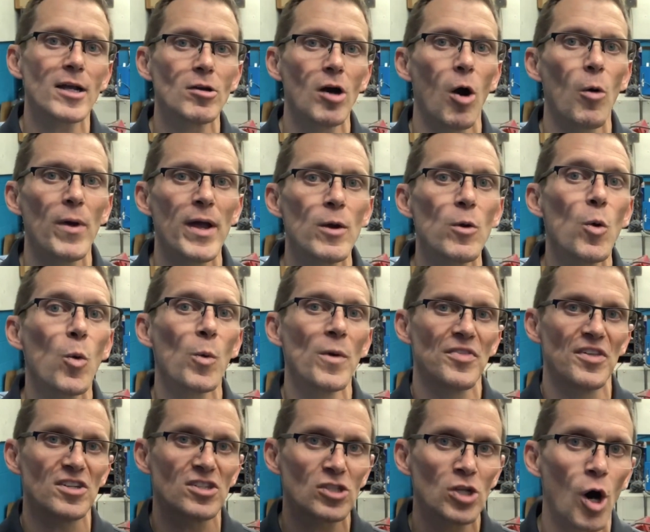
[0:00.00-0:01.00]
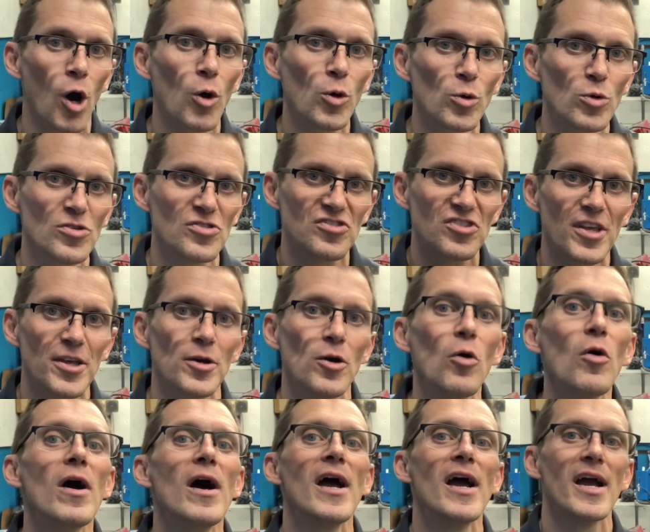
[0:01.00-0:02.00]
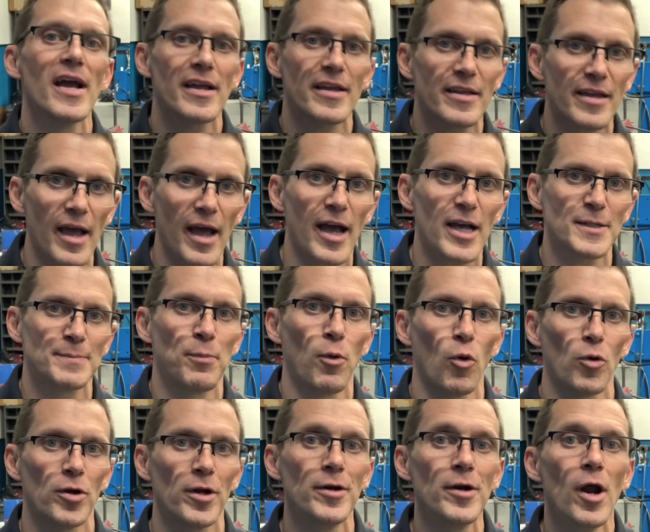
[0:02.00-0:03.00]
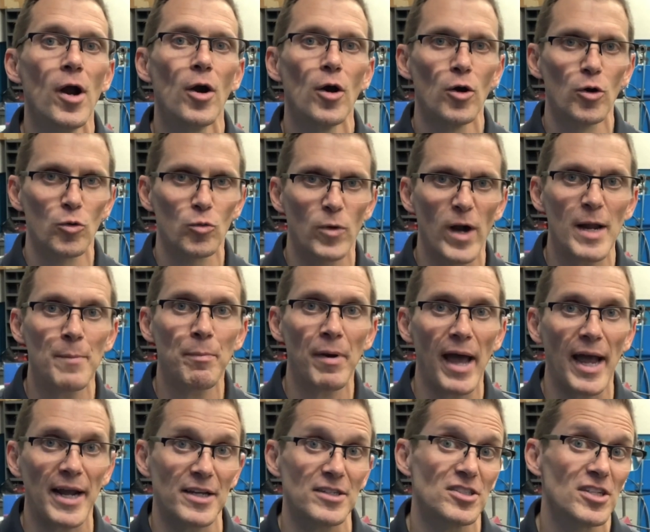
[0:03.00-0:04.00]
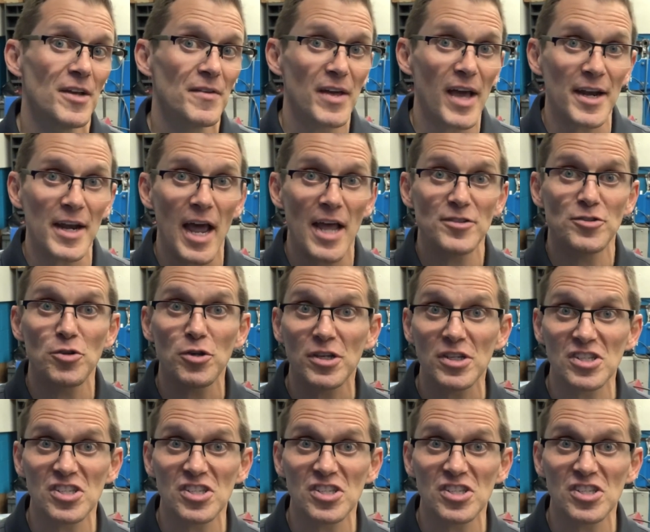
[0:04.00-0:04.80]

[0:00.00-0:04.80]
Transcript: going with a Total Seal gas-ported ring package. And as you can